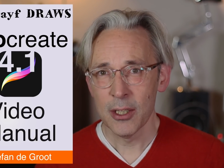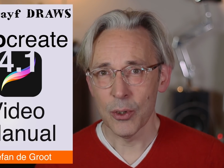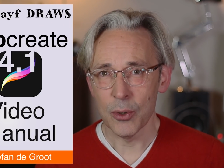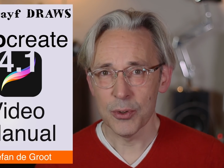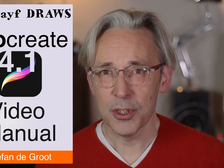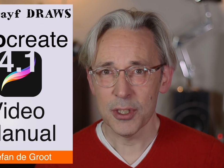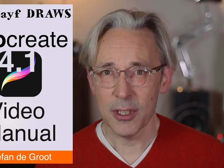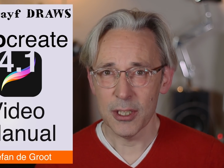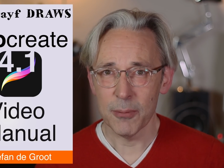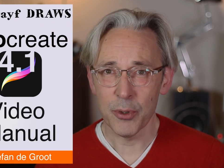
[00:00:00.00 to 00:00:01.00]
called
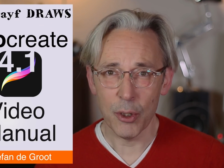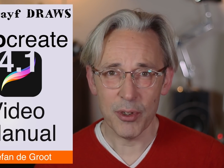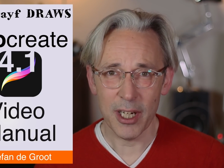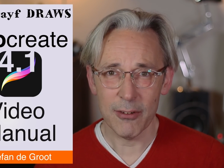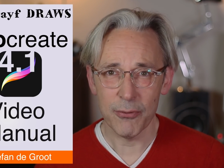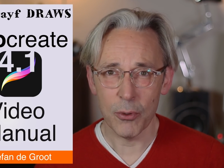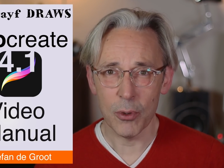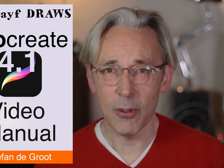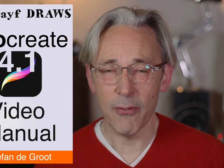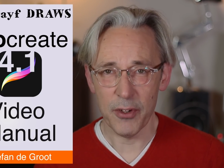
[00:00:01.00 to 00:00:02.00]
Procreate
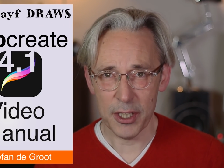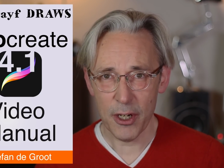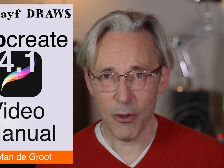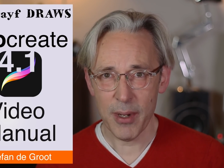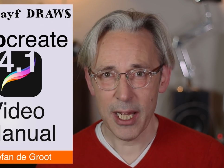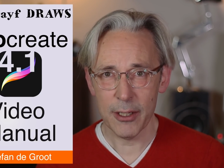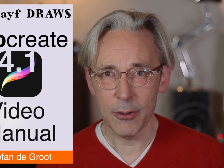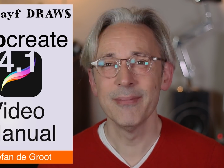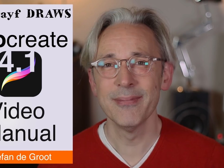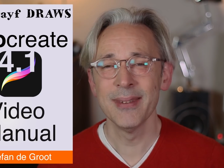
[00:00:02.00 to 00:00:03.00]
4 Video
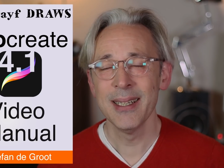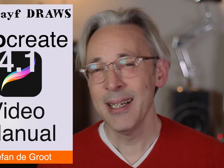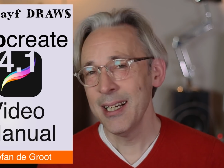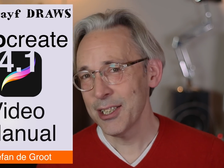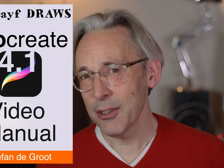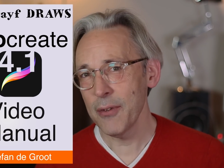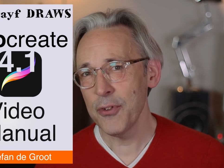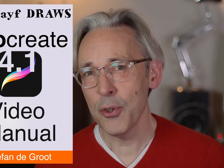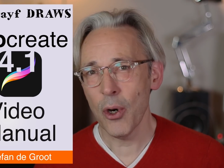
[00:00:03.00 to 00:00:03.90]
Manual. So if you